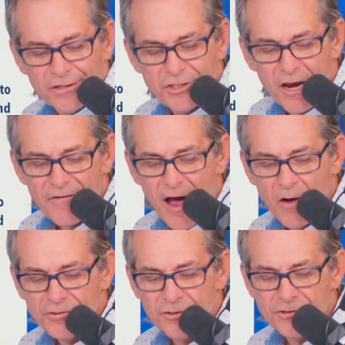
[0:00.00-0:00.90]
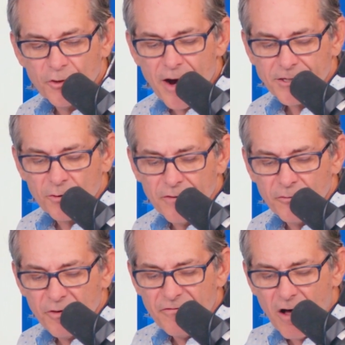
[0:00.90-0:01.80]
Jeff Hauser, director of
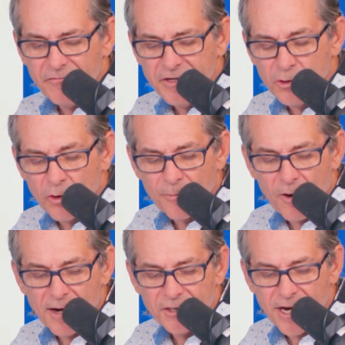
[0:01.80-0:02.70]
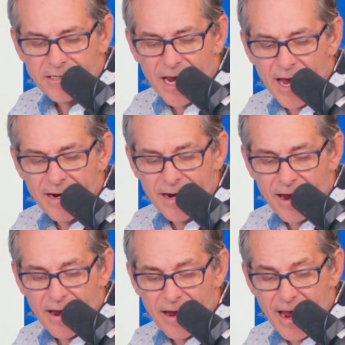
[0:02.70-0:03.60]
the Revolving Door Project and
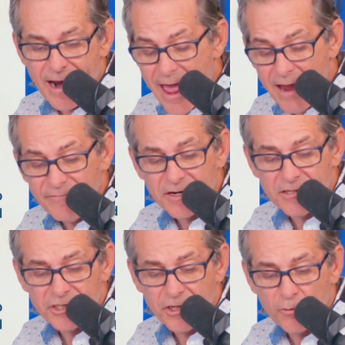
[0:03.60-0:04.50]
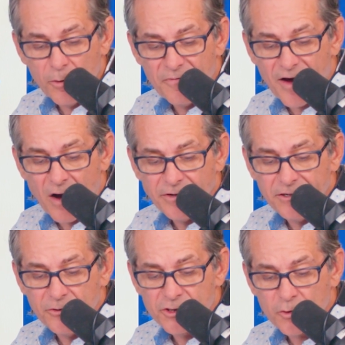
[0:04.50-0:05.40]
an advocacy group
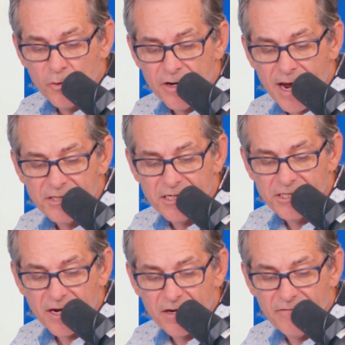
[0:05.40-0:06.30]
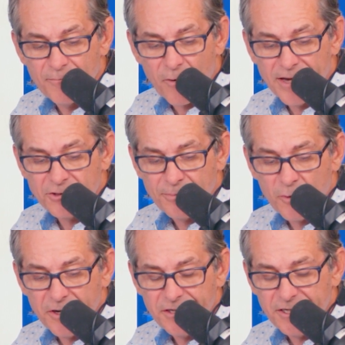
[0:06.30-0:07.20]
founded to scrutinize executive branch
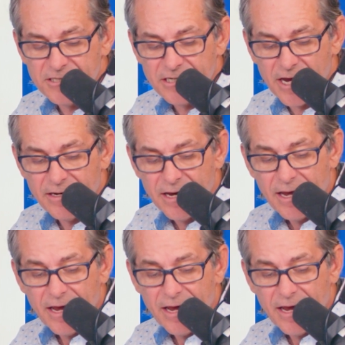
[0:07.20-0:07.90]
appointees, said,